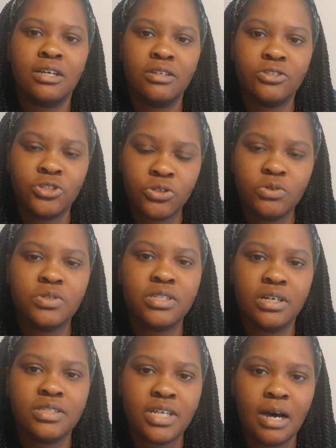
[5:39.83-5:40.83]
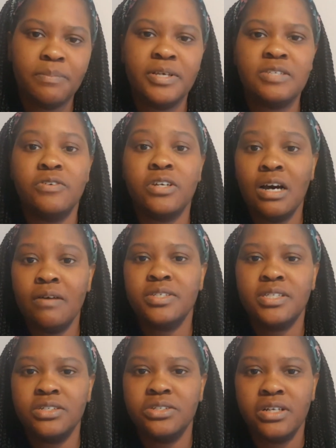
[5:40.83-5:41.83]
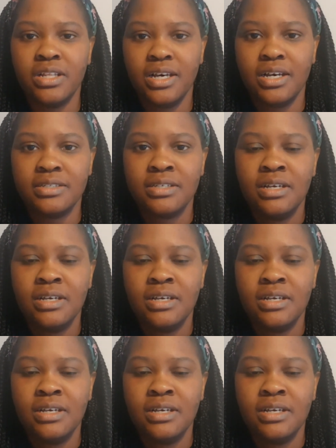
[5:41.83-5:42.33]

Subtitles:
choose their topics for conversation class,